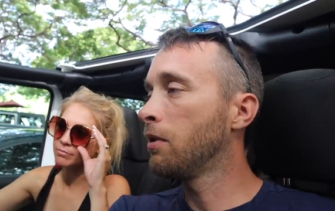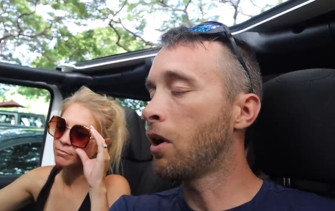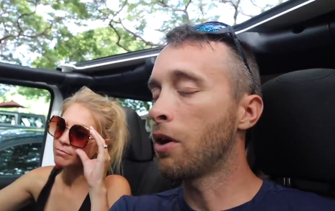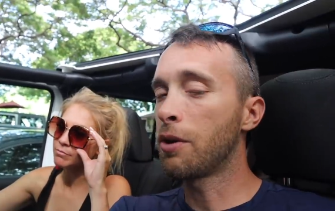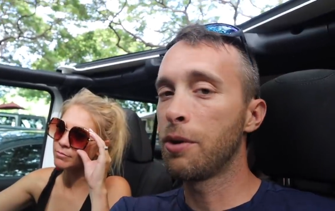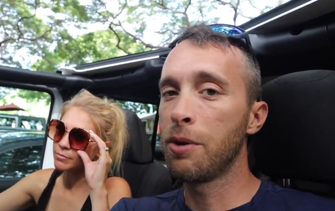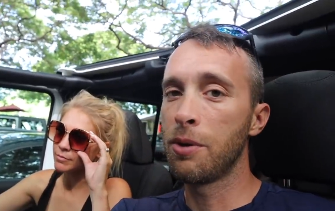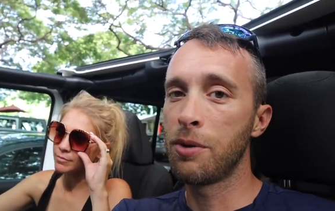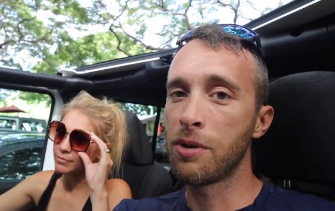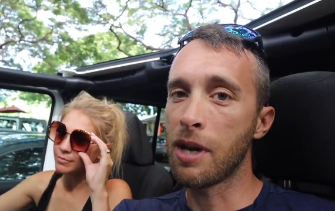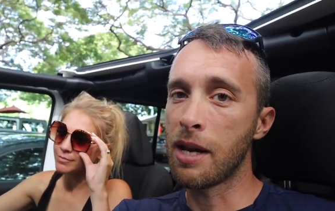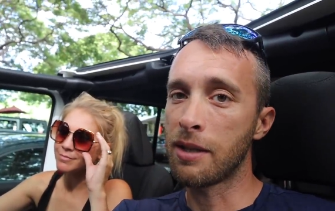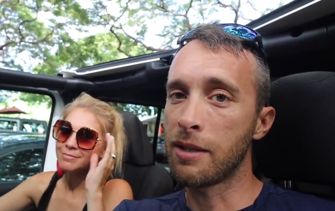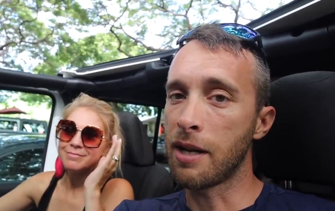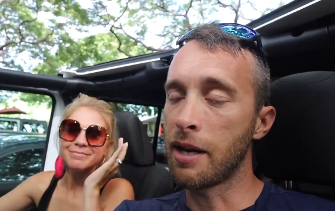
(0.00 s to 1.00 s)
Speaker 1: Our cruise
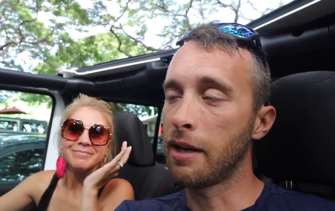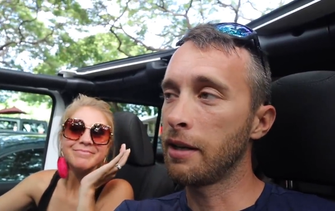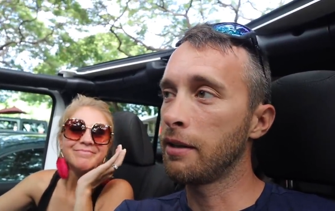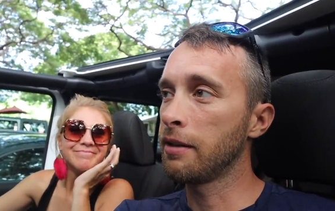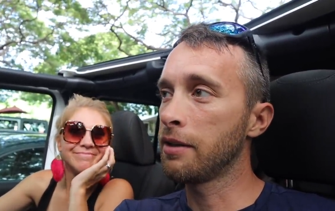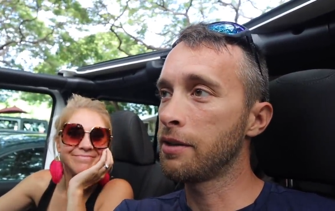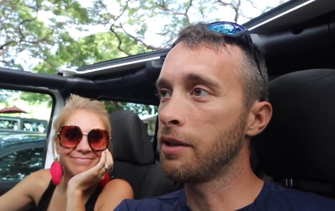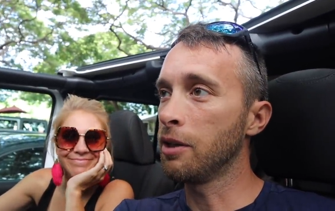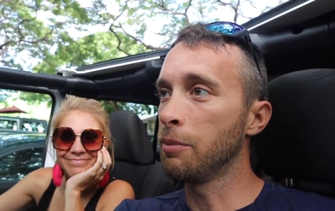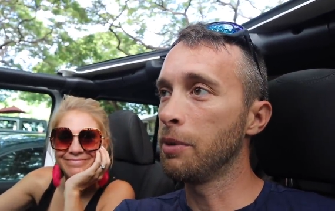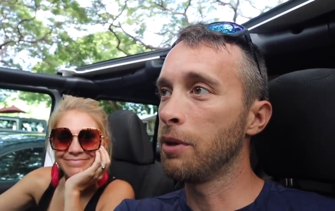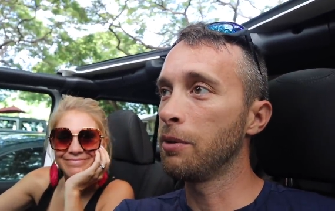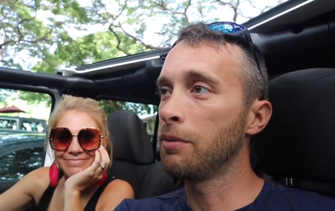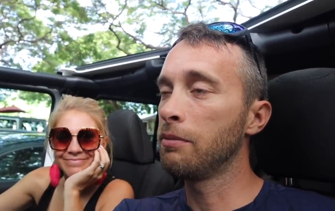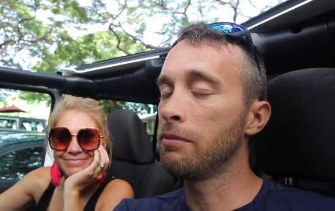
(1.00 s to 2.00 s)
last night, the mm -hmm.
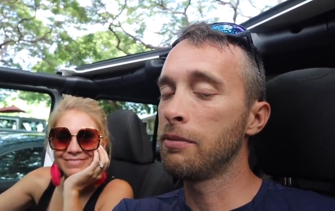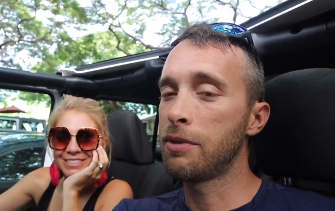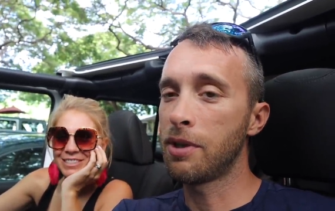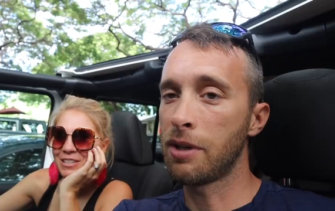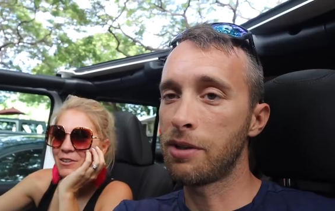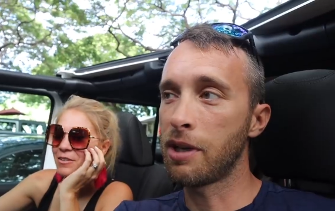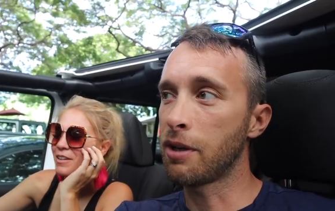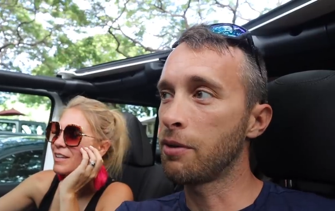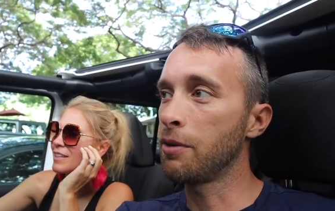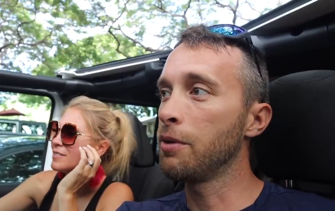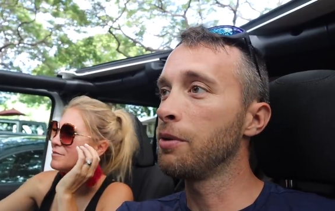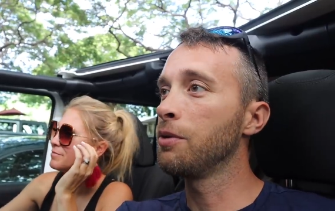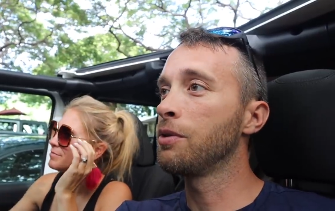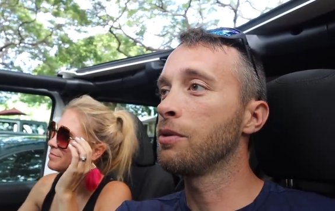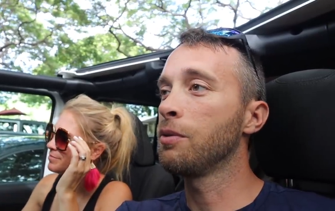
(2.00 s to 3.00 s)
sailboat sunset so
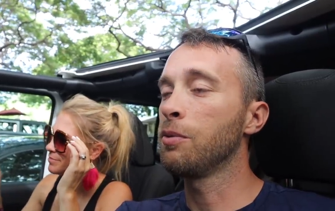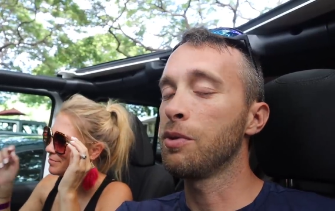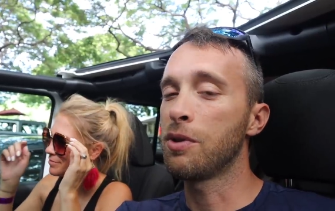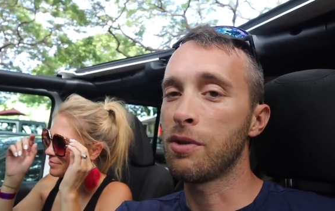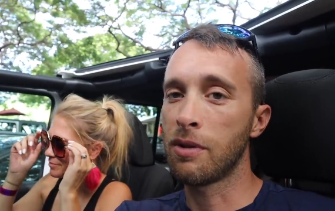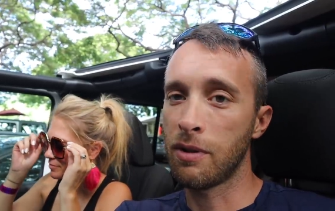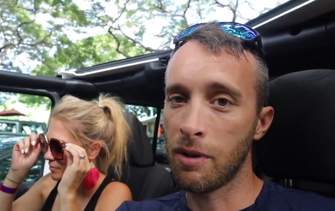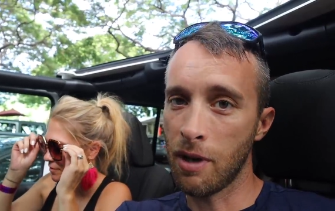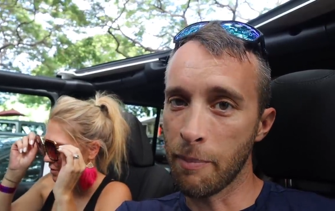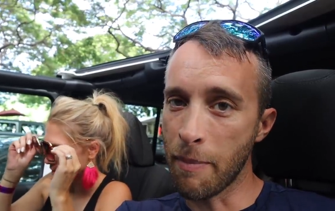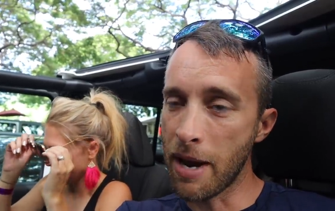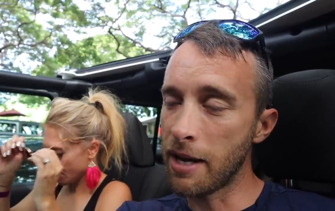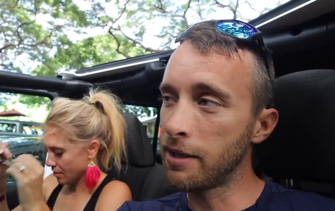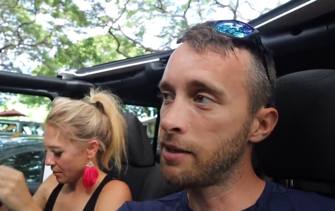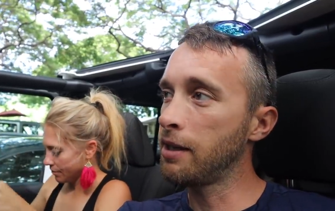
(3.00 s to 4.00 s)
cruise, was
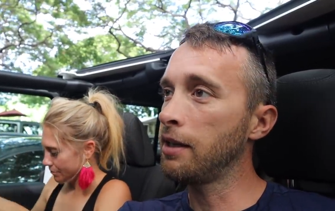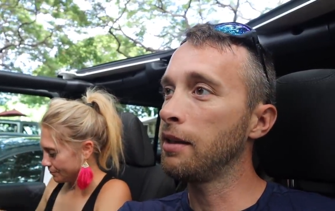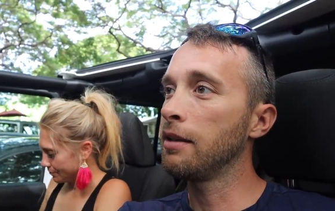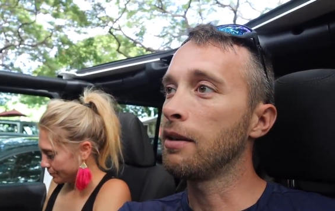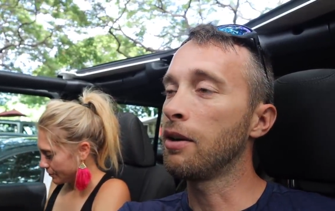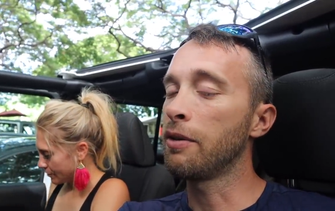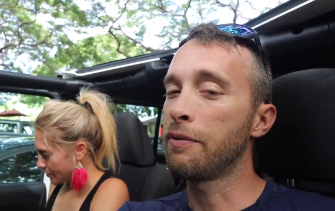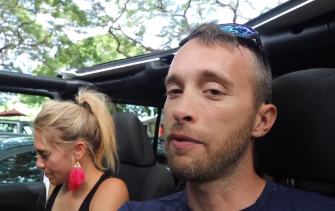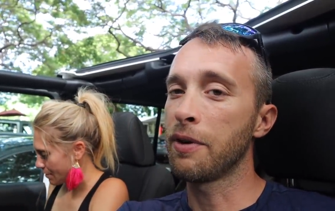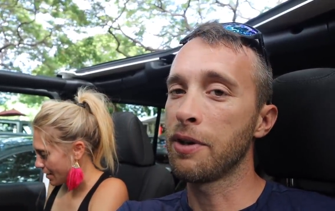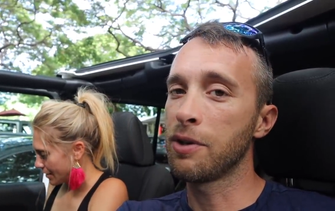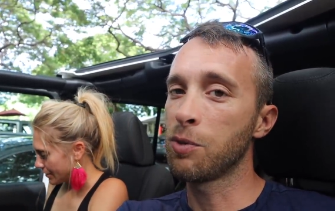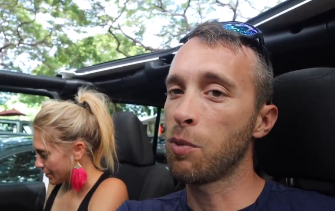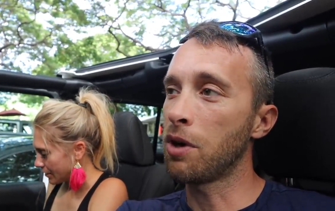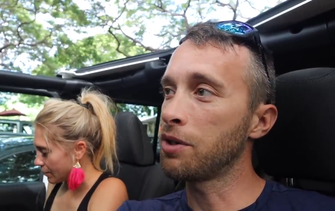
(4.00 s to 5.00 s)
amazing. Our
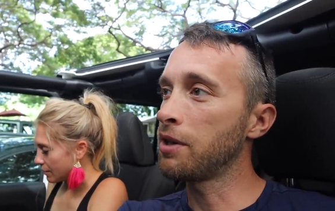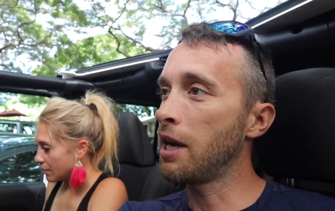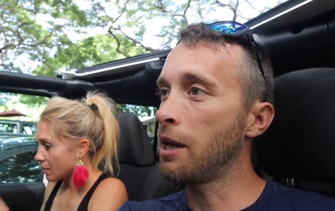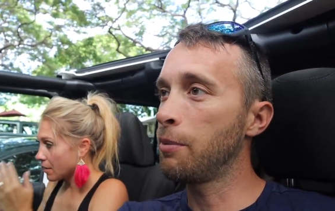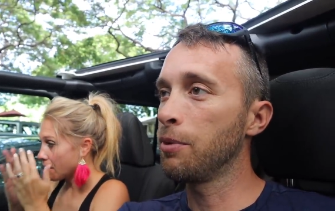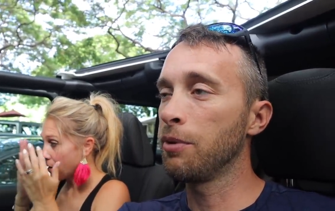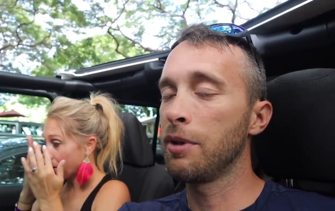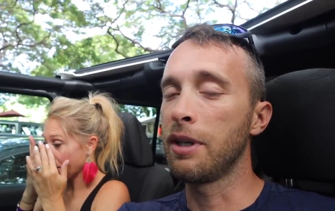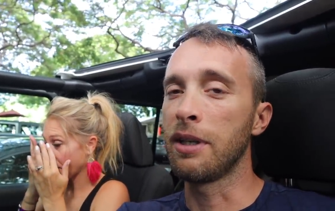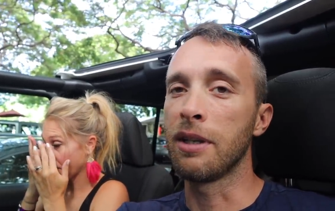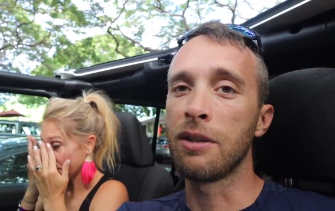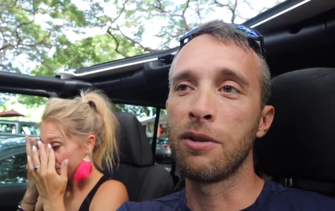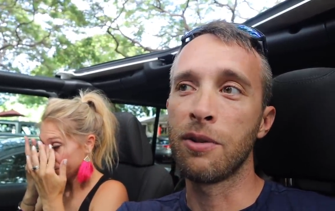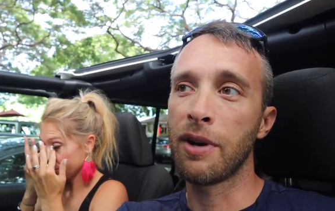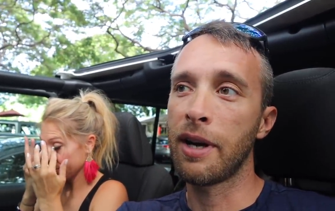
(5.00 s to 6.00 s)
friends watched Gabriel. He
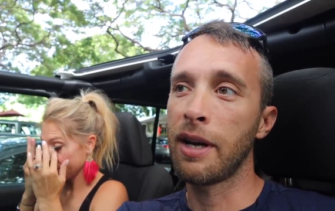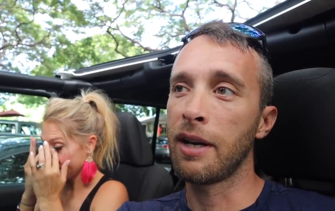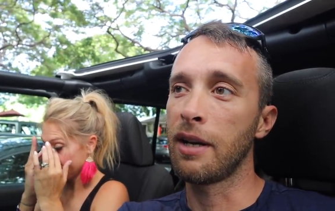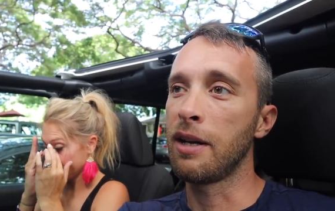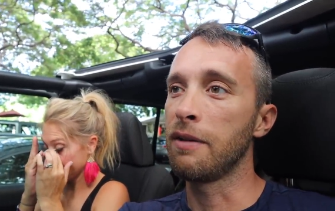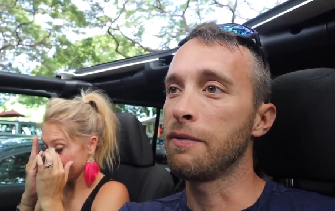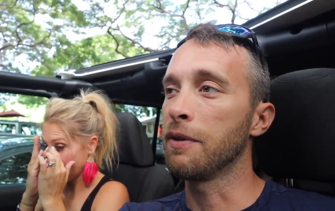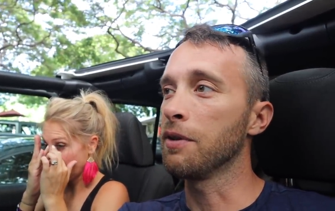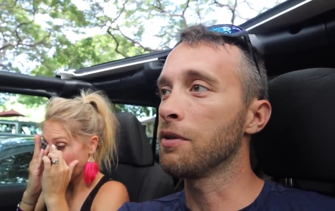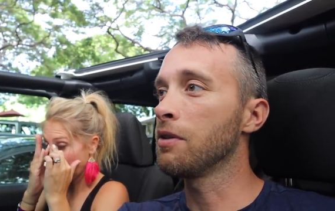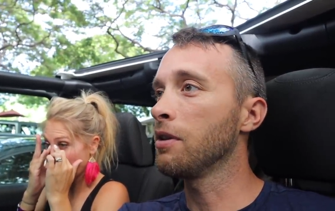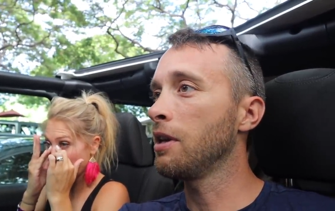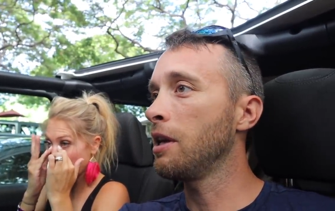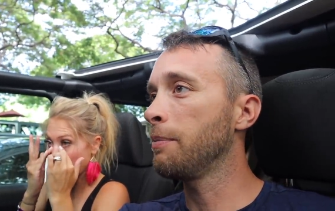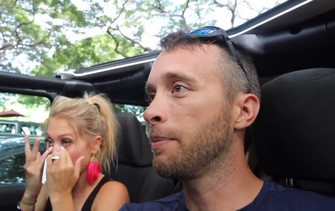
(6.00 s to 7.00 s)
did great. He fell
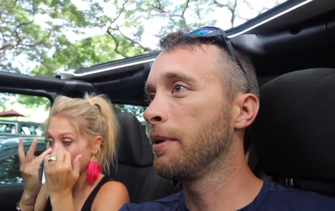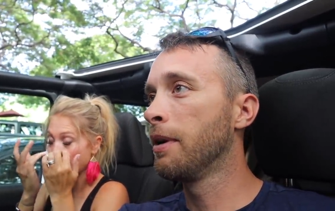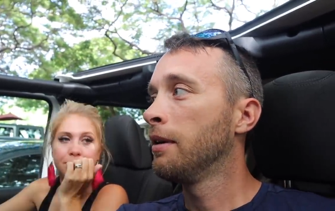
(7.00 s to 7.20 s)
asleep.